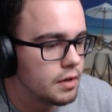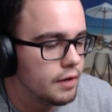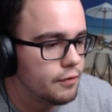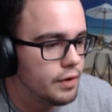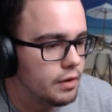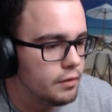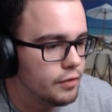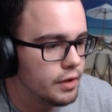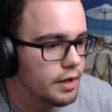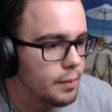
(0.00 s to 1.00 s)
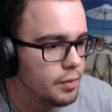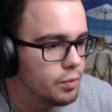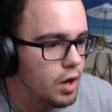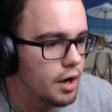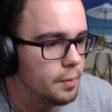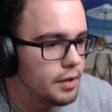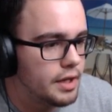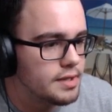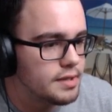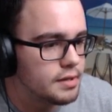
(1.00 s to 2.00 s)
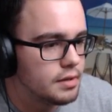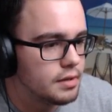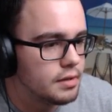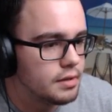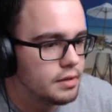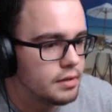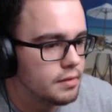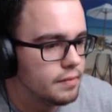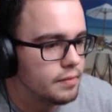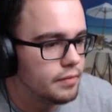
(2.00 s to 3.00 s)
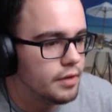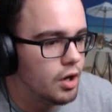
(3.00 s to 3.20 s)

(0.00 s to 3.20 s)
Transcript: Can I fill, fill it up with water, please?